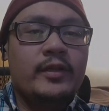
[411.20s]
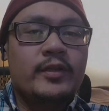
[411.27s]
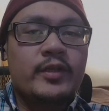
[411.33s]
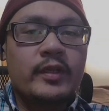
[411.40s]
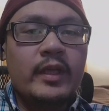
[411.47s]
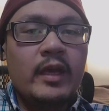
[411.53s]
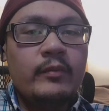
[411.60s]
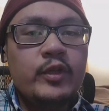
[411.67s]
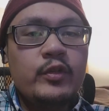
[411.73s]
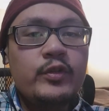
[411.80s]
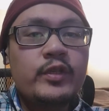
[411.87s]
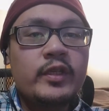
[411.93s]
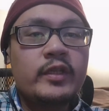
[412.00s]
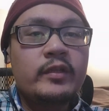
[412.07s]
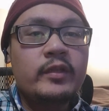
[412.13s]
So now I'm
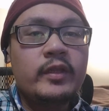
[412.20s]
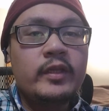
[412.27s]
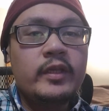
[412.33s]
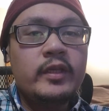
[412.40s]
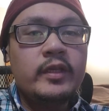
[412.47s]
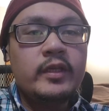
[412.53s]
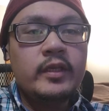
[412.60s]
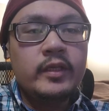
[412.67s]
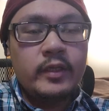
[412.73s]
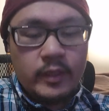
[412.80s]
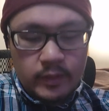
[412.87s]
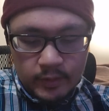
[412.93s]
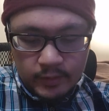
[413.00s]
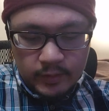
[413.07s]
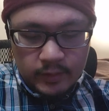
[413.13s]
using the
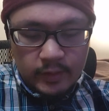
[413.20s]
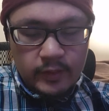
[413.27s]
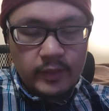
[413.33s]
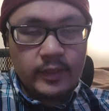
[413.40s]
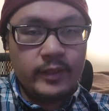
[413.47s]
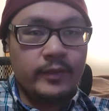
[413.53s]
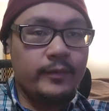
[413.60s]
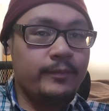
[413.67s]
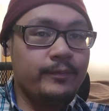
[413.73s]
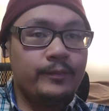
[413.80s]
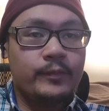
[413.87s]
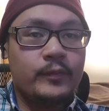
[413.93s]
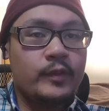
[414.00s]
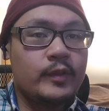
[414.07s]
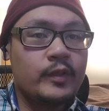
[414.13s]

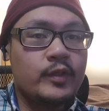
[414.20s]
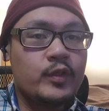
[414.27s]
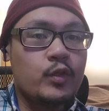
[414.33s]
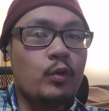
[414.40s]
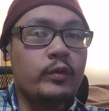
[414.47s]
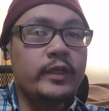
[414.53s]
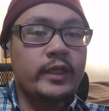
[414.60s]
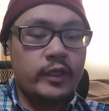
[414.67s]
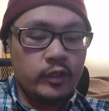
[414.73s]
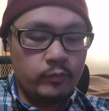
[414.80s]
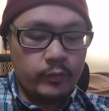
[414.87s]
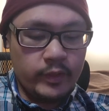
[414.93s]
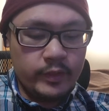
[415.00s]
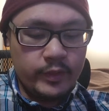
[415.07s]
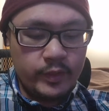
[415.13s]
Sony
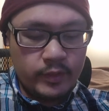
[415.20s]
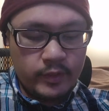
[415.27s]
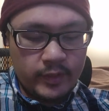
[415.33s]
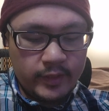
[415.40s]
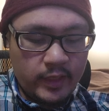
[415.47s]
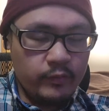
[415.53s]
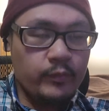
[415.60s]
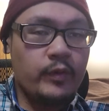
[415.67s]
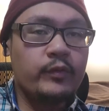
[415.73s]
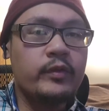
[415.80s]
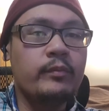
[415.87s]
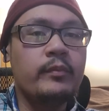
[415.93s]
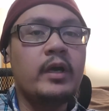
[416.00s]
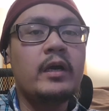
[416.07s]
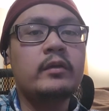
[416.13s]
earbuds here. I can't remember the
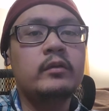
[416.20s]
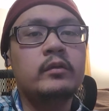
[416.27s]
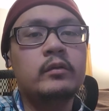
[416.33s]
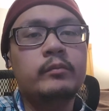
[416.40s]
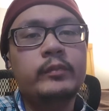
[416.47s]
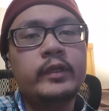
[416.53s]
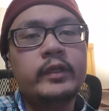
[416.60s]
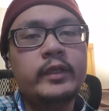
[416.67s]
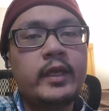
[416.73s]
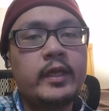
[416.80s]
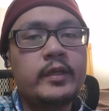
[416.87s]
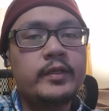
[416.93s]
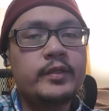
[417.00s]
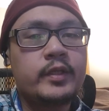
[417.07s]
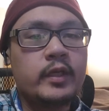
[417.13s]
model, but it
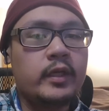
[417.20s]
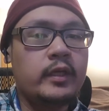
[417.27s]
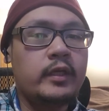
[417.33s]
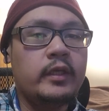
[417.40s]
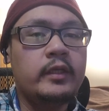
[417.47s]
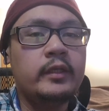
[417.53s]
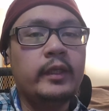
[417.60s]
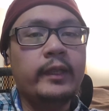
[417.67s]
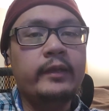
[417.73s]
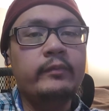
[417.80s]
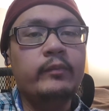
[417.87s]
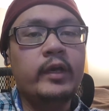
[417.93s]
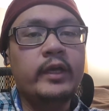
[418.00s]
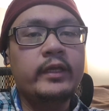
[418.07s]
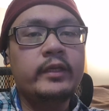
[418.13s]
has a inline
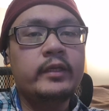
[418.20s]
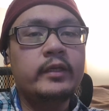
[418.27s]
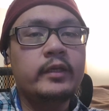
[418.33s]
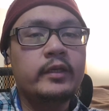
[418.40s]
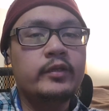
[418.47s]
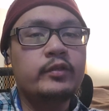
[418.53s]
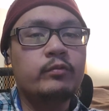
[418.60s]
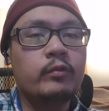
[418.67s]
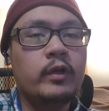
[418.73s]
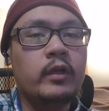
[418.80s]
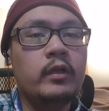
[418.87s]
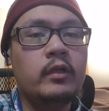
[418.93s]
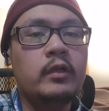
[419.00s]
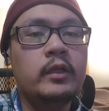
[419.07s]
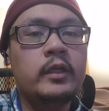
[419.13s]
mic as well.